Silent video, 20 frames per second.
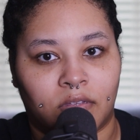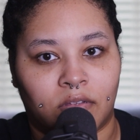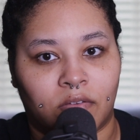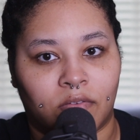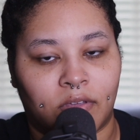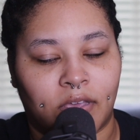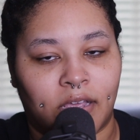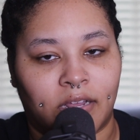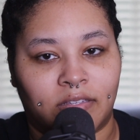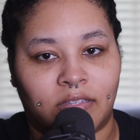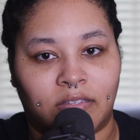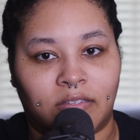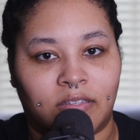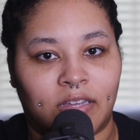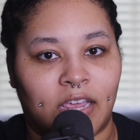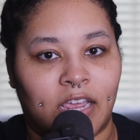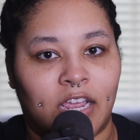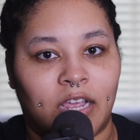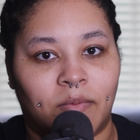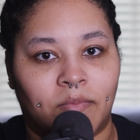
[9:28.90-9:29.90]
Okay, it's the
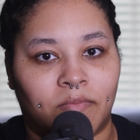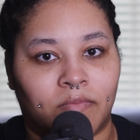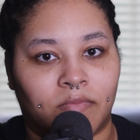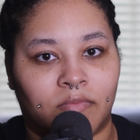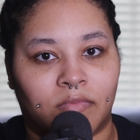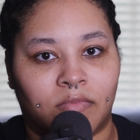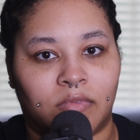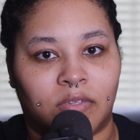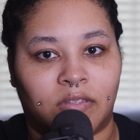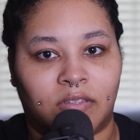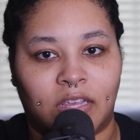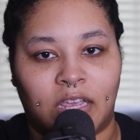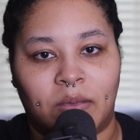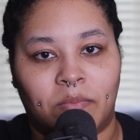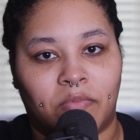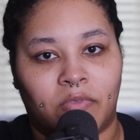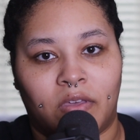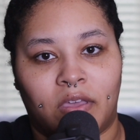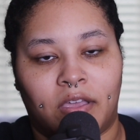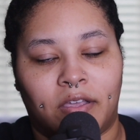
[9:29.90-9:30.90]
same
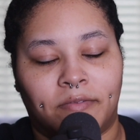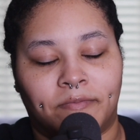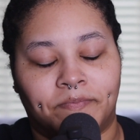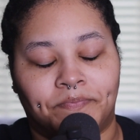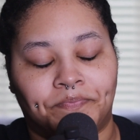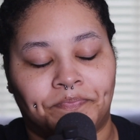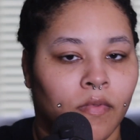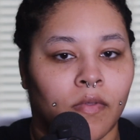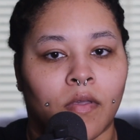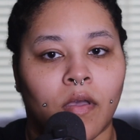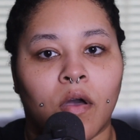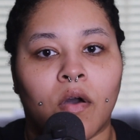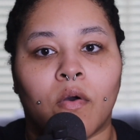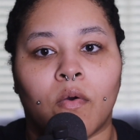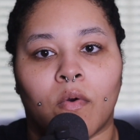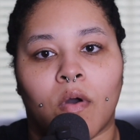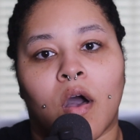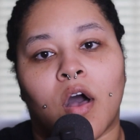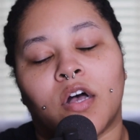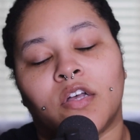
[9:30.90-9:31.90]
thing.
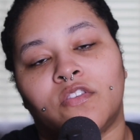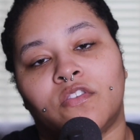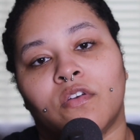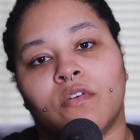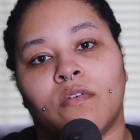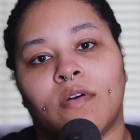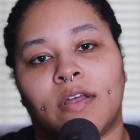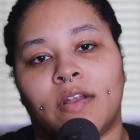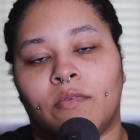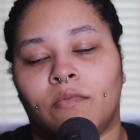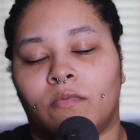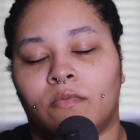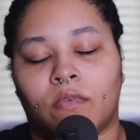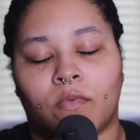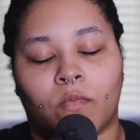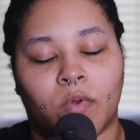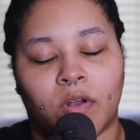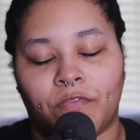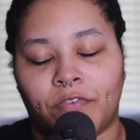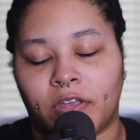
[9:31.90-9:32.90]
Oh, also, I don't
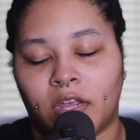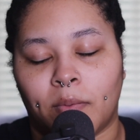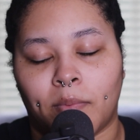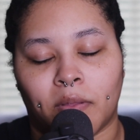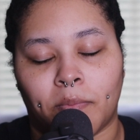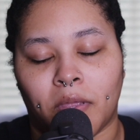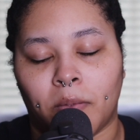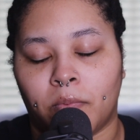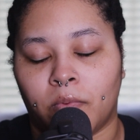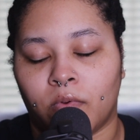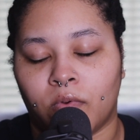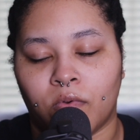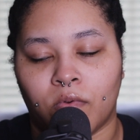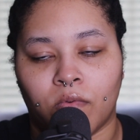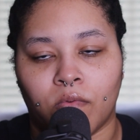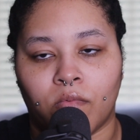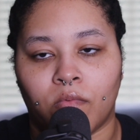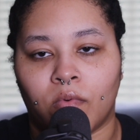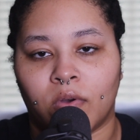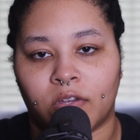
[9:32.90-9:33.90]
want to forget about people
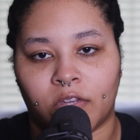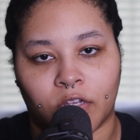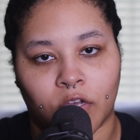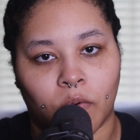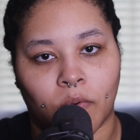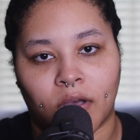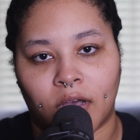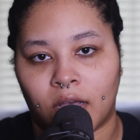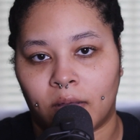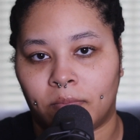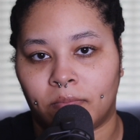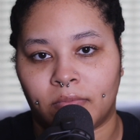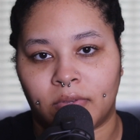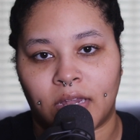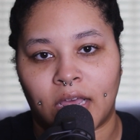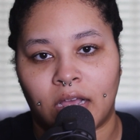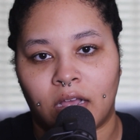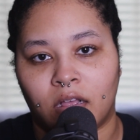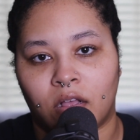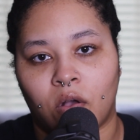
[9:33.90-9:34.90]
who want to go up
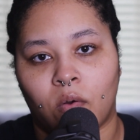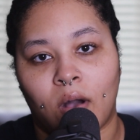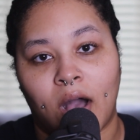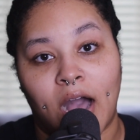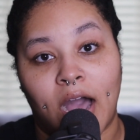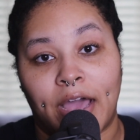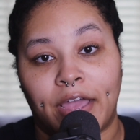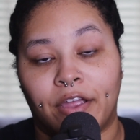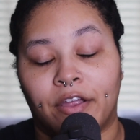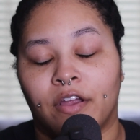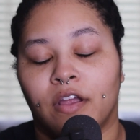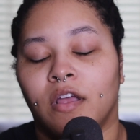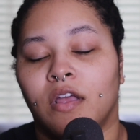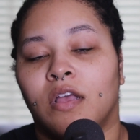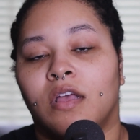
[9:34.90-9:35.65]
and go higher.